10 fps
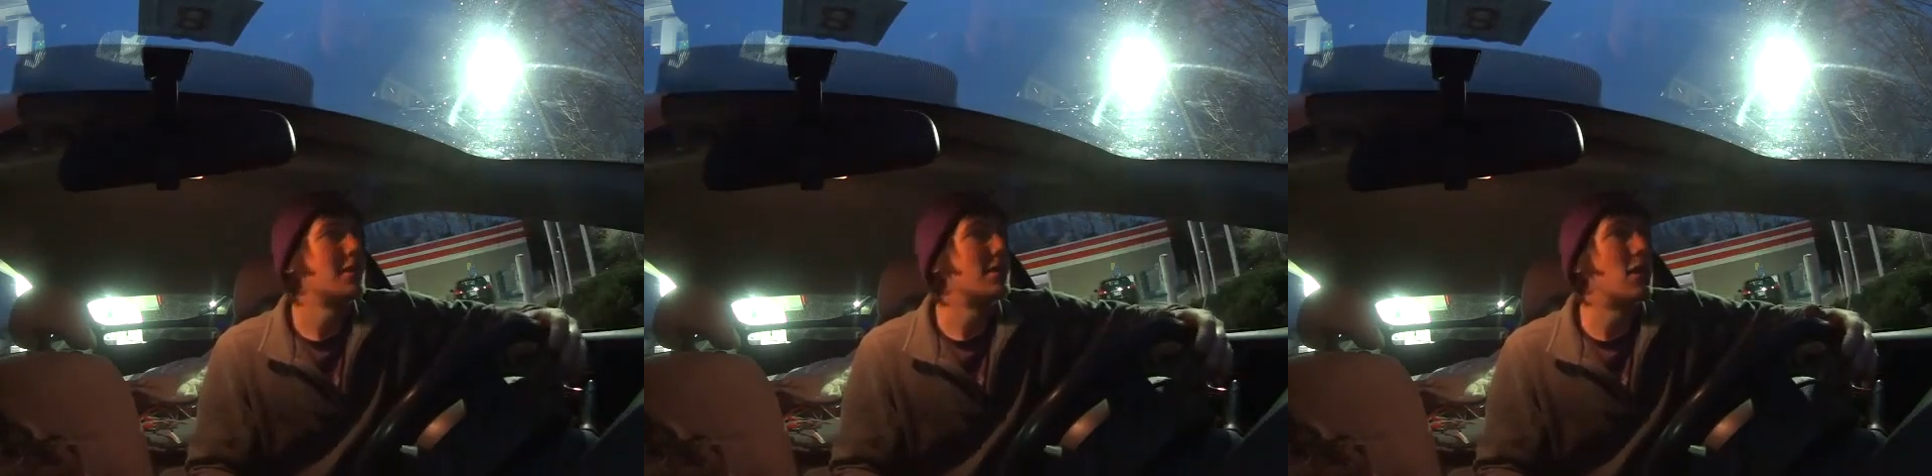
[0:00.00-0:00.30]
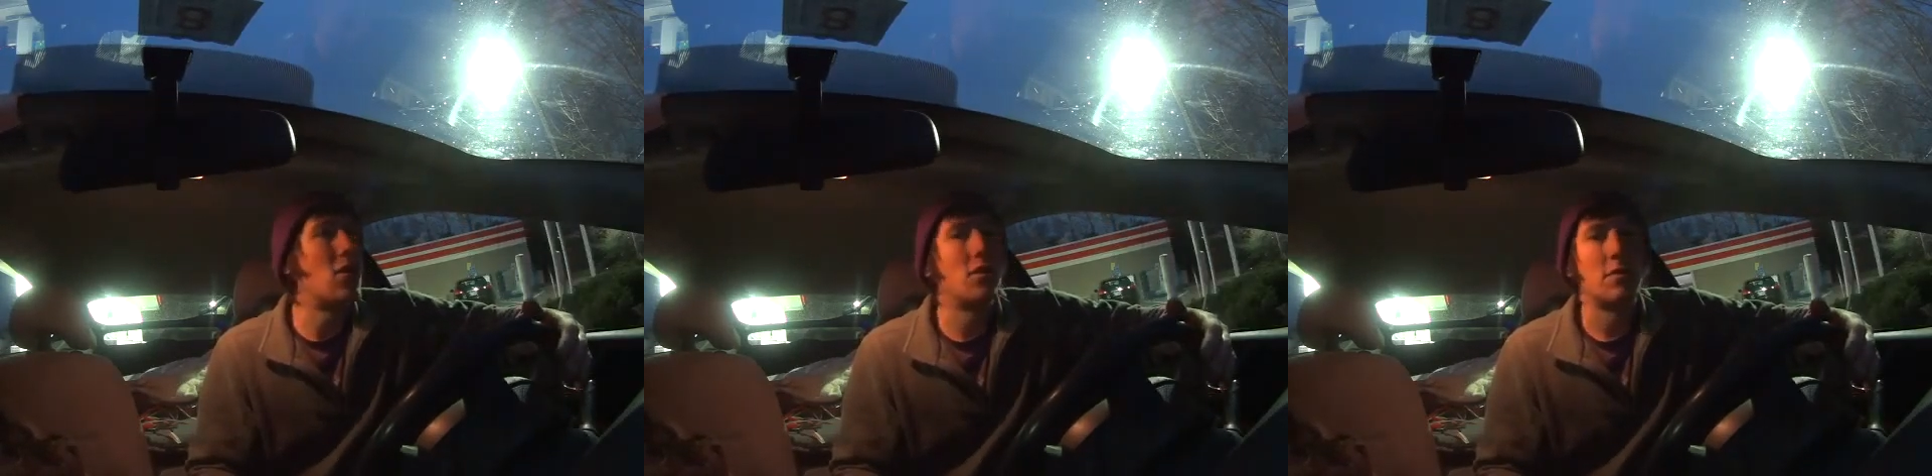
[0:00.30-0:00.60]
You
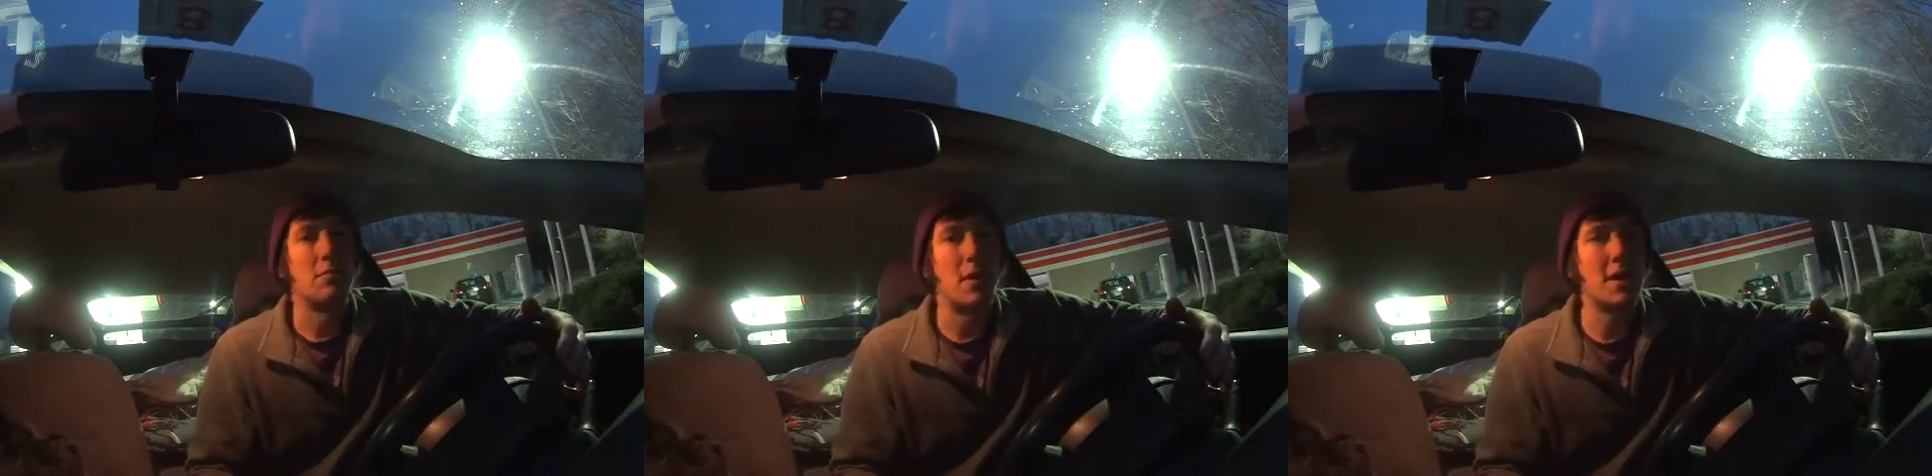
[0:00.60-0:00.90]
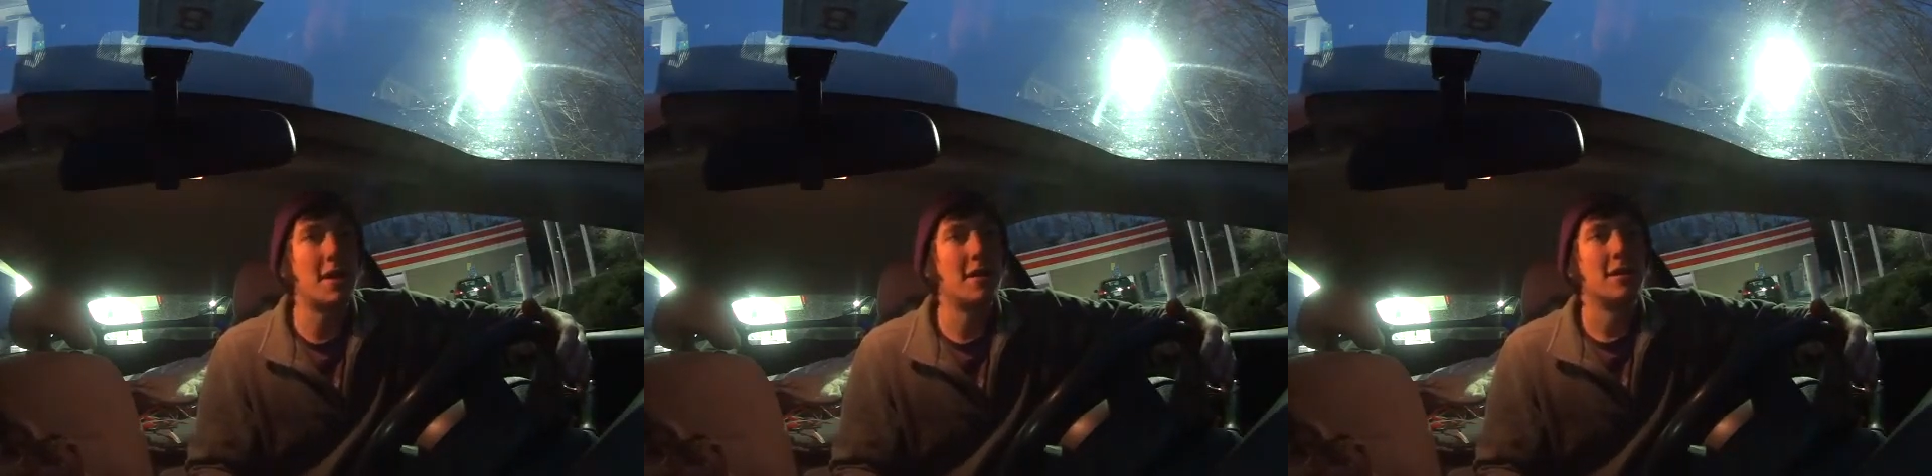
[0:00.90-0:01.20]
know,
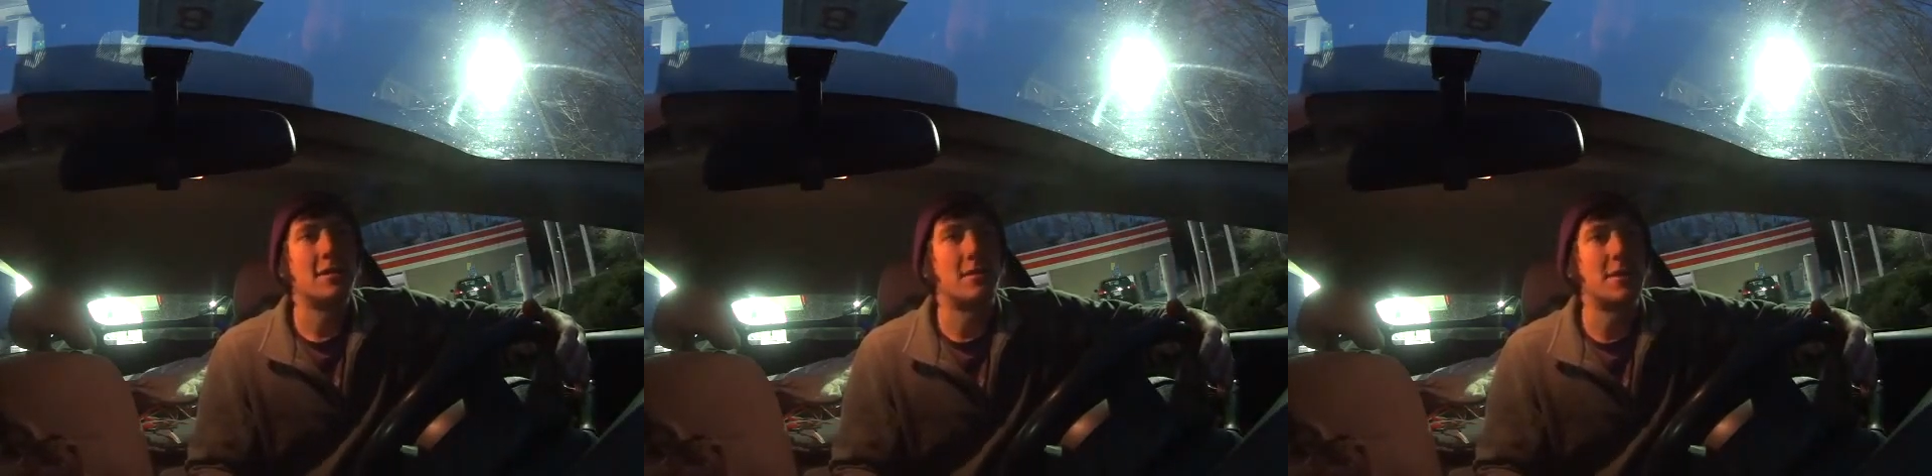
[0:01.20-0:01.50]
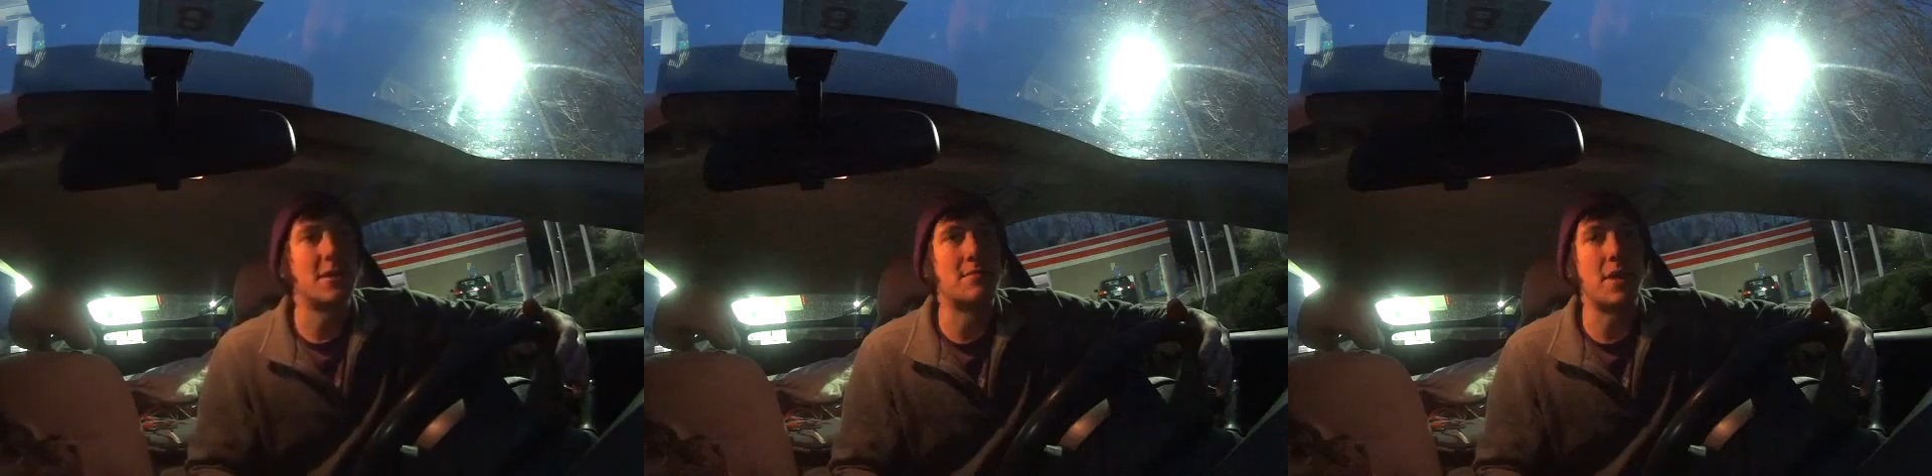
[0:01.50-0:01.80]
money, somebody
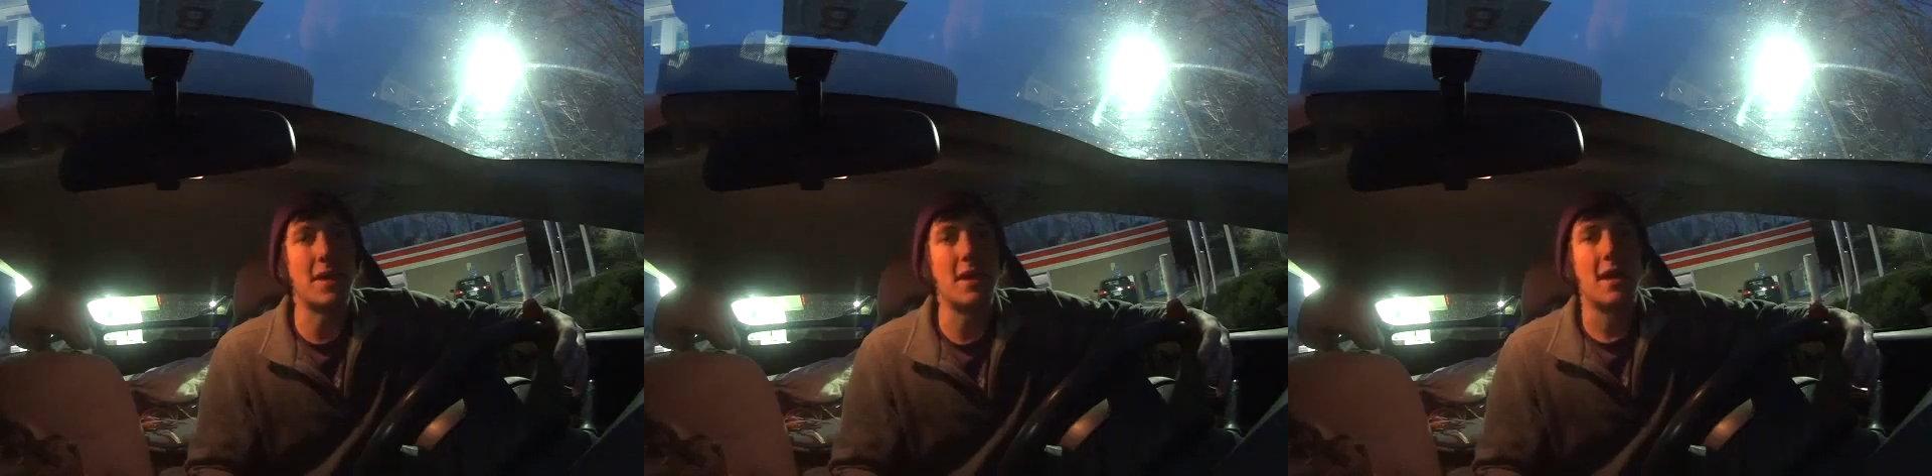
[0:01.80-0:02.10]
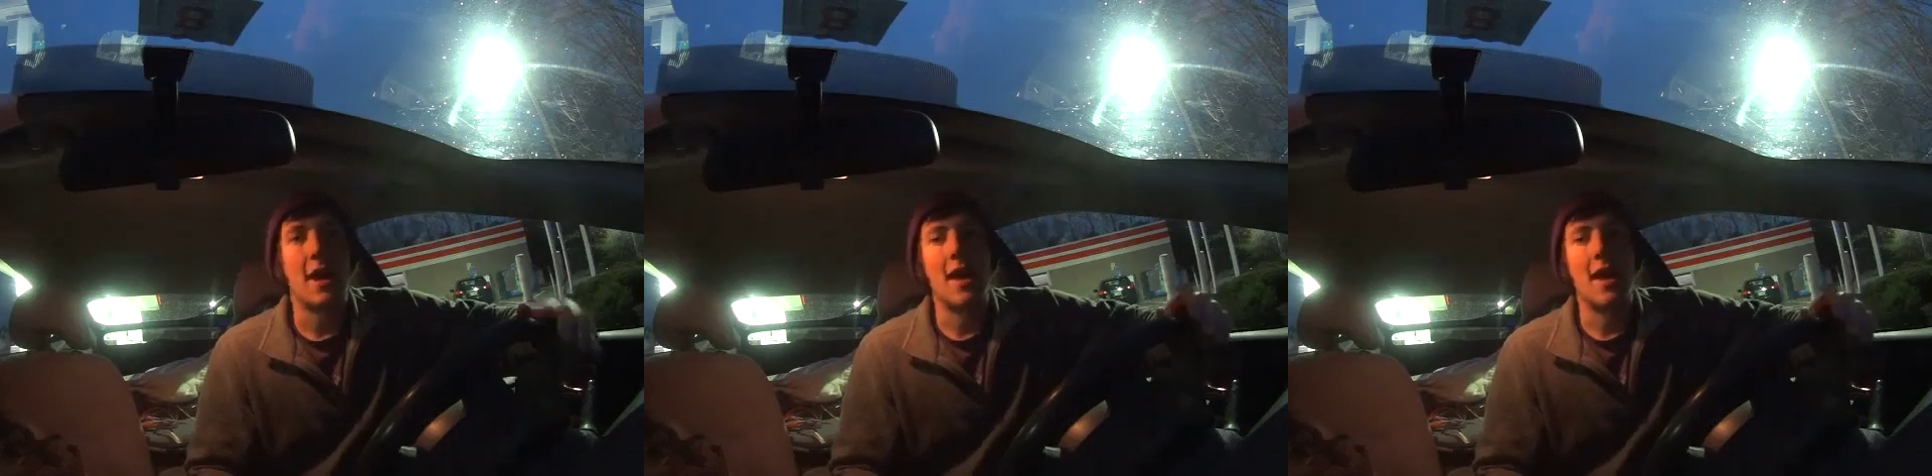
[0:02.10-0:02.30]
says money,